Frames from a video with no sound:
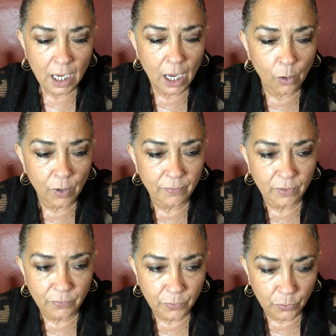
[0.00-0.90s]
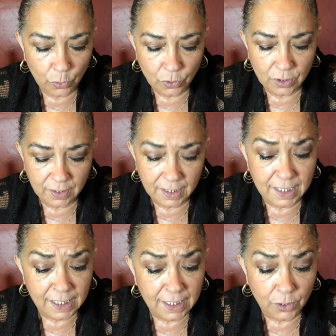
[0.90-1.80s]
however for those
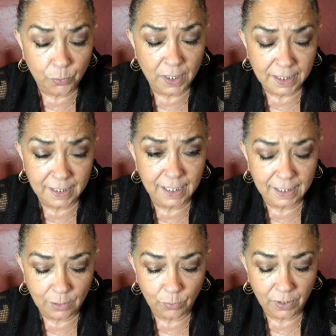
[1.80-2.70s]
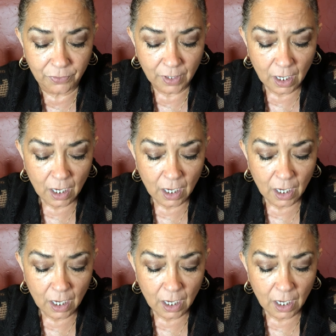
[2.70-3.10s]
that this is resonating with